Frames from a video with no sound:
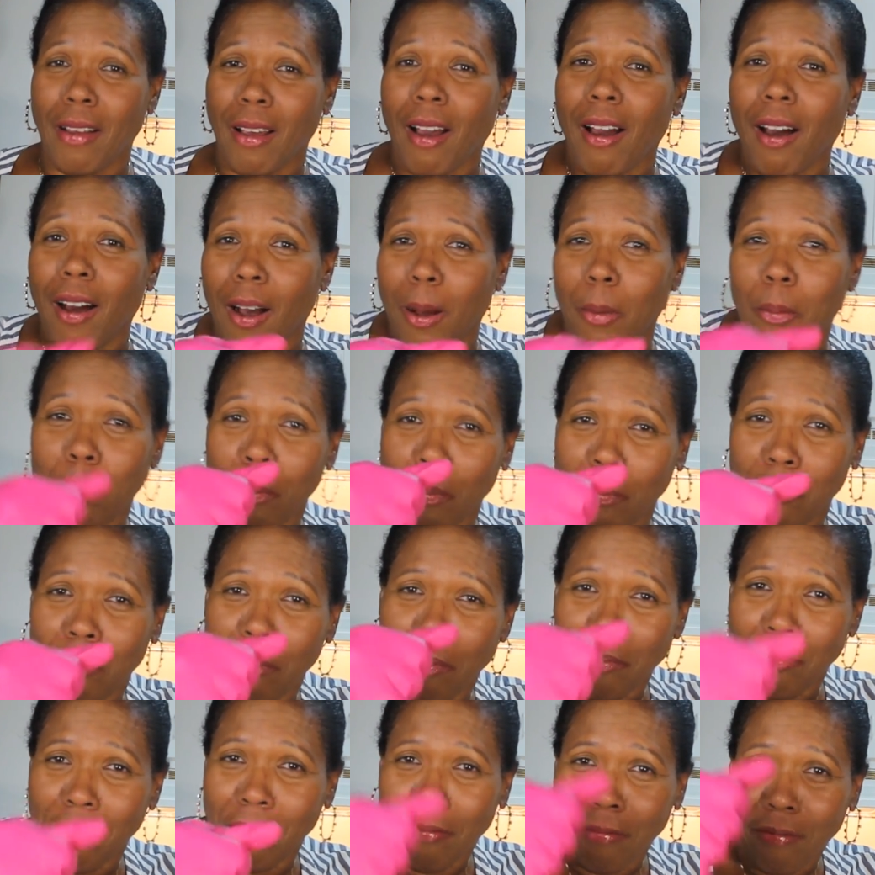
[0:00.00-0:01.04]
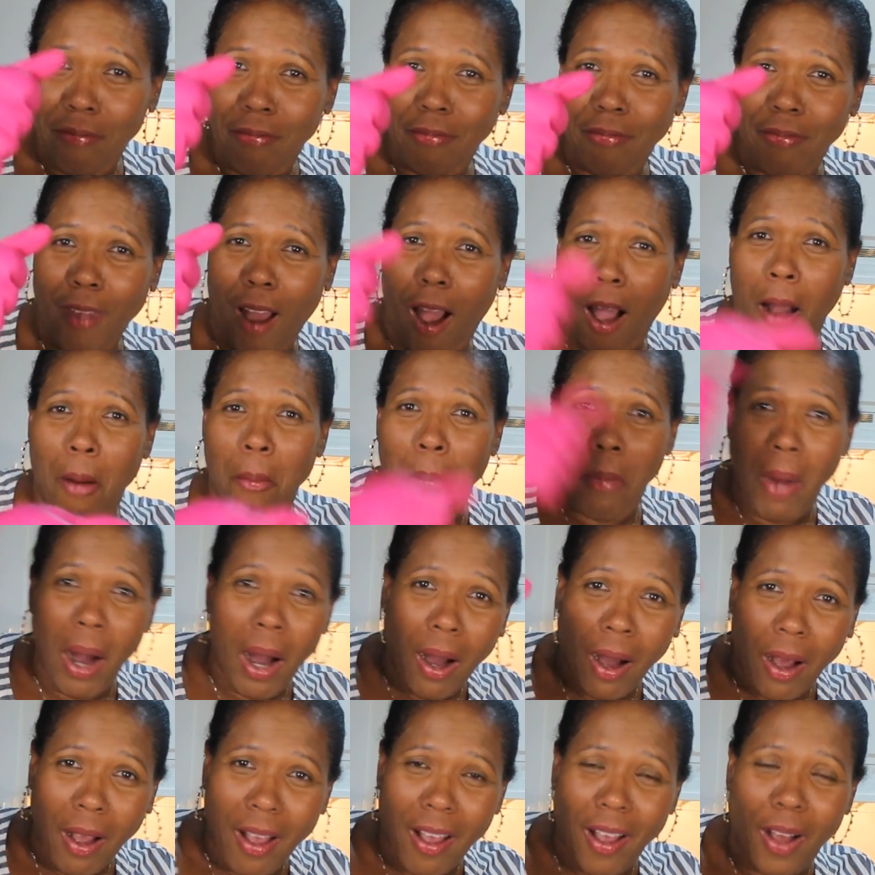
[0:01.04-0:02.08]
cup or
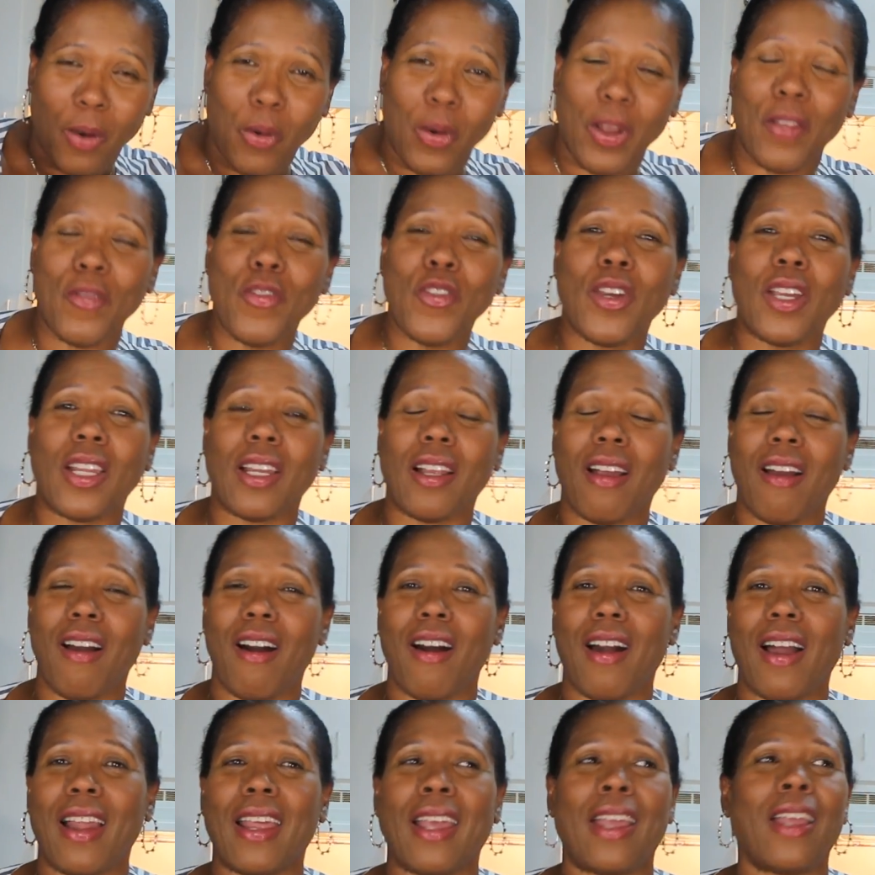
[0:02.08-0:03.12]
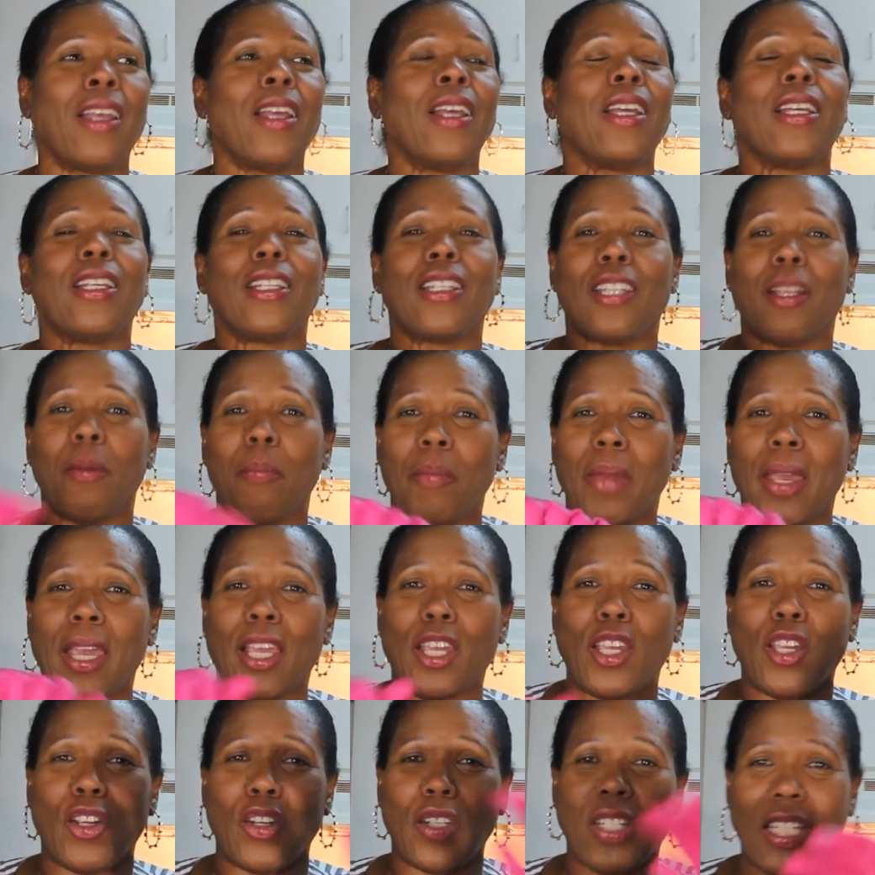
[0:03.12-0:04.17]
mug or whatever you're gonna call it to
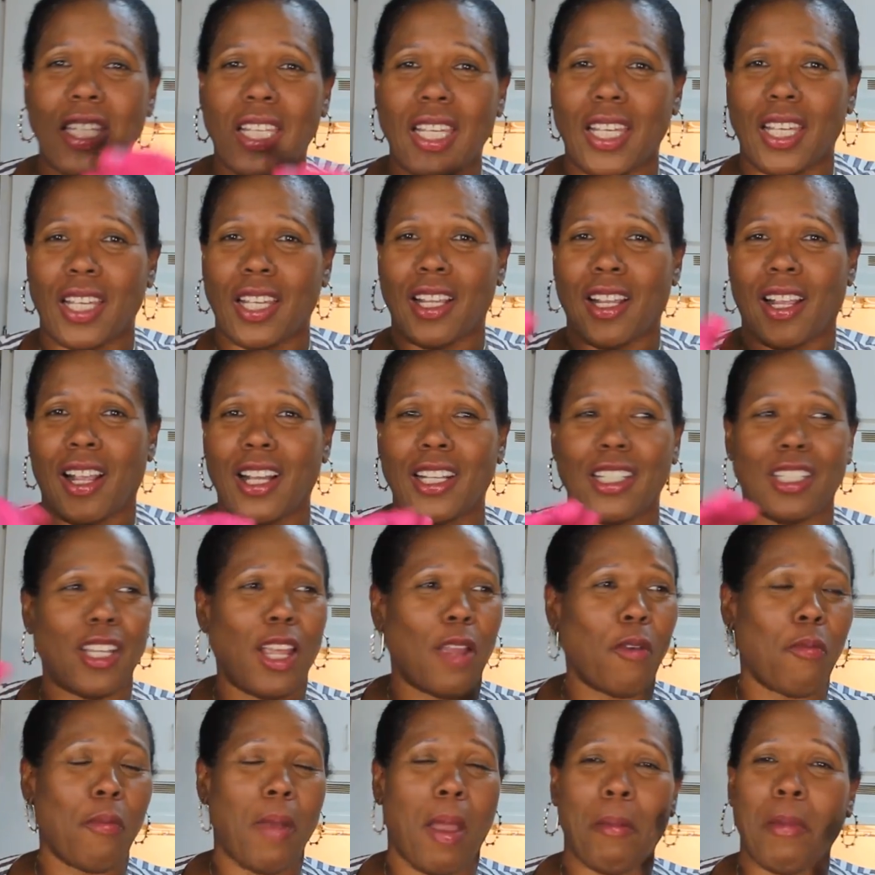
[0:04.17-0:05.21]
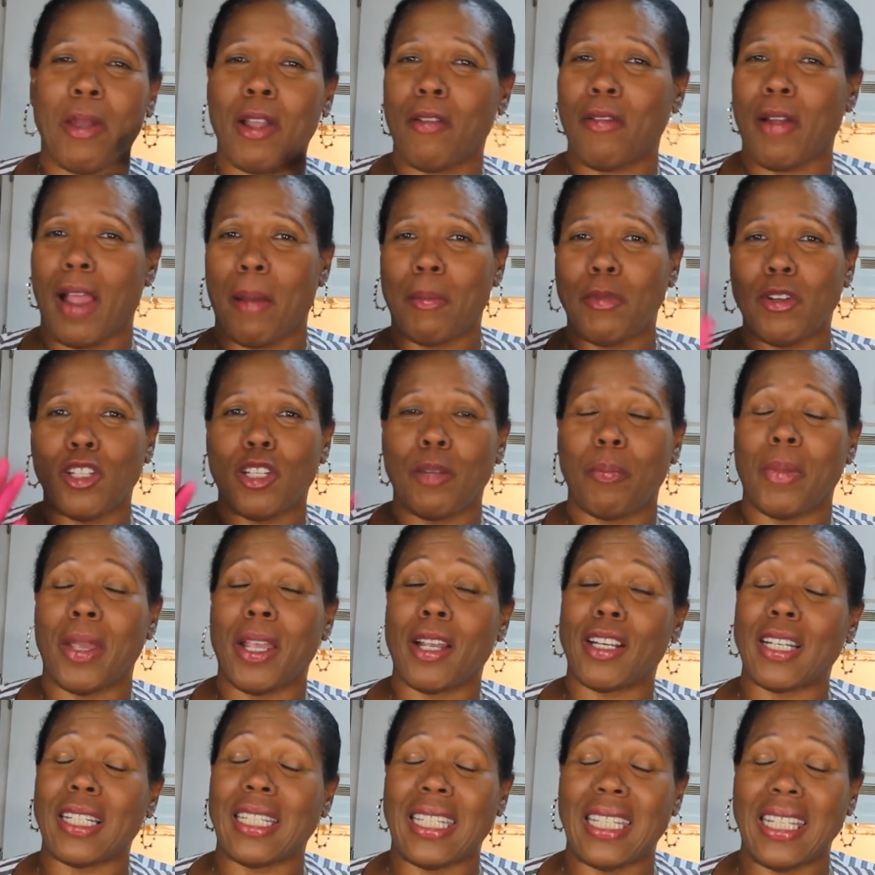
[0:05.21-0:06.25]
make your tea. Because I remember grandma used to
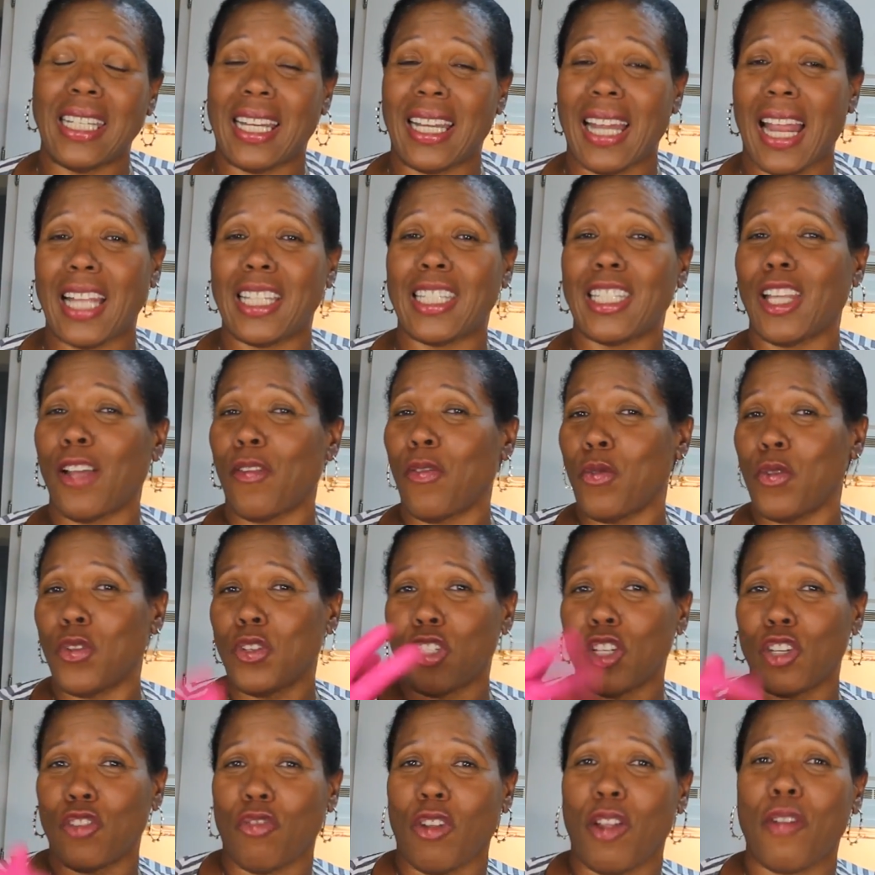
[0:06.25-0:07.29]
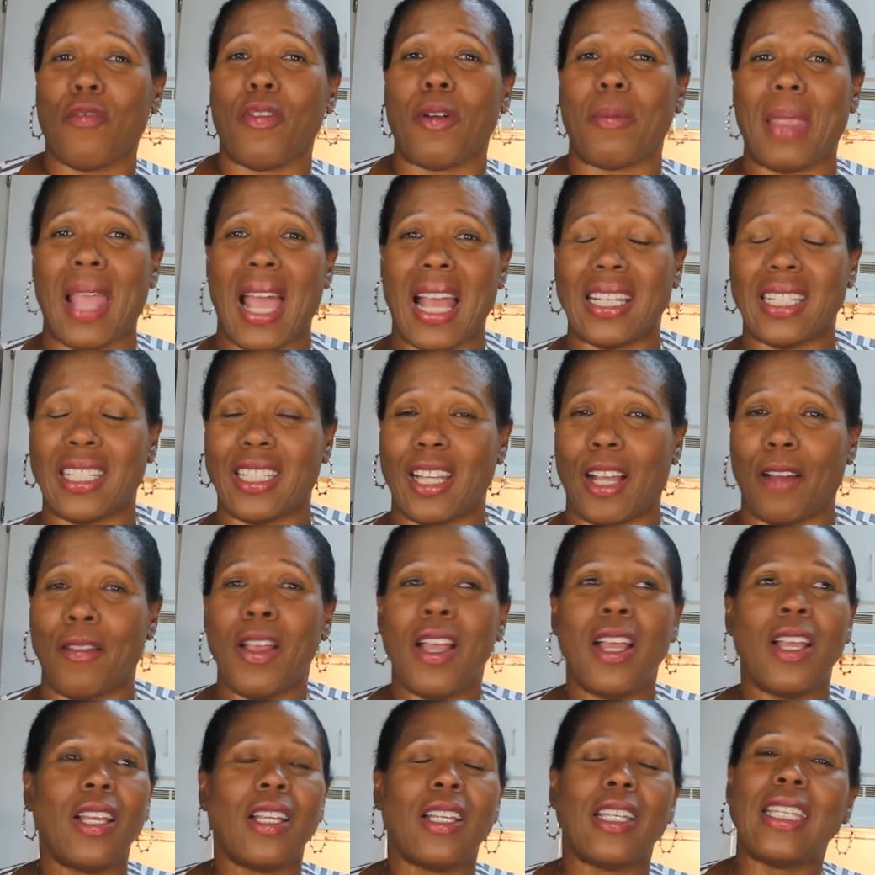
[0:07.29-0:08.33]
make her tea and that stuff, we used to drink from that
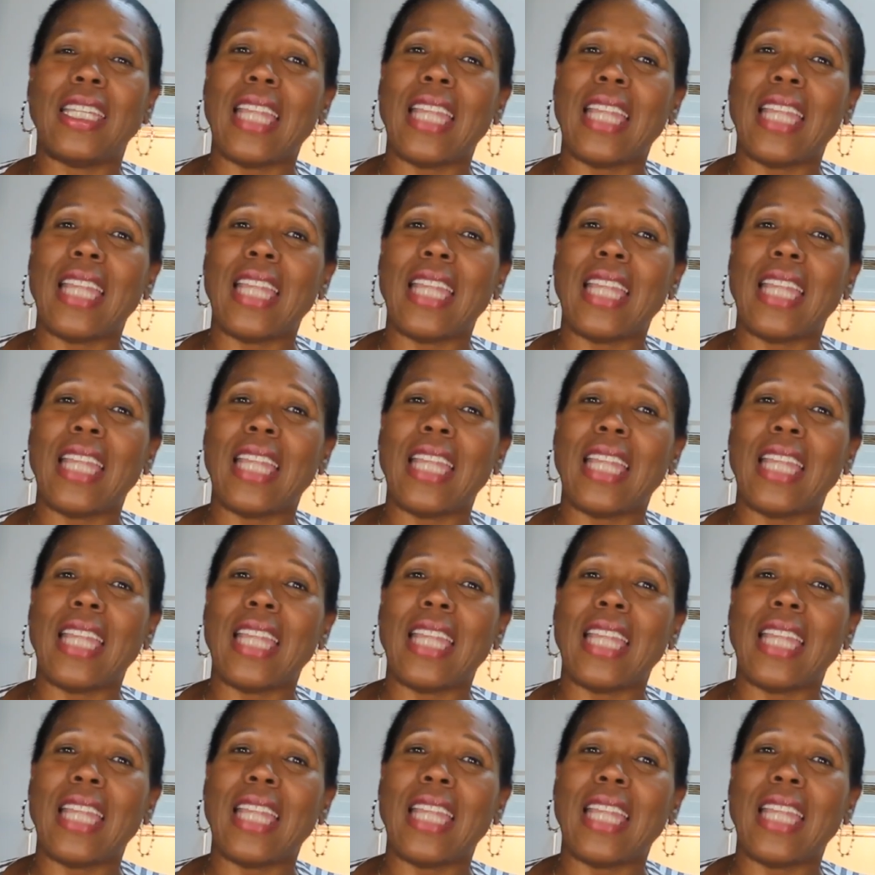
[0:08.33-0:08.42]
stuff.